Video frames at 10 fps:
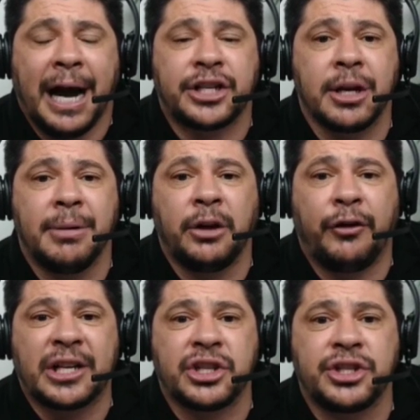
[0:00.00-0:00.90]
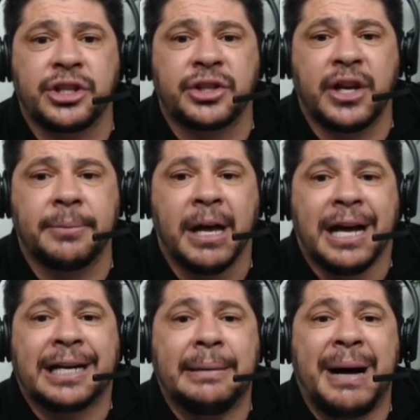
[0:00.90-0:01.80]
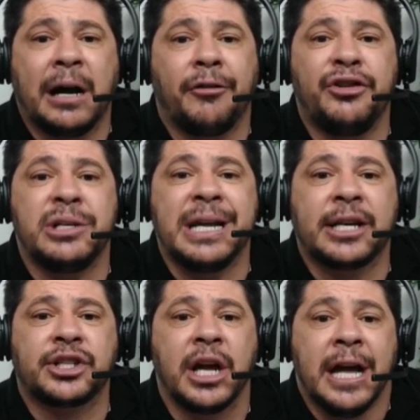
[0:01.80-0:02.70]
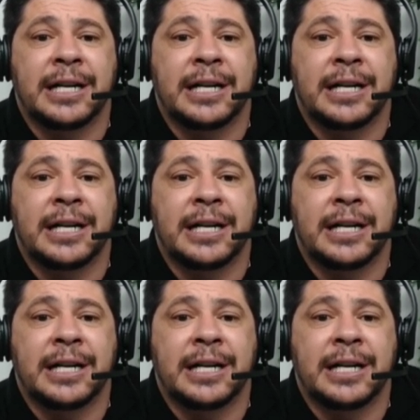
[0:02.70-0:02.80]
I say manifest in Jesus' name. Come out of your nest.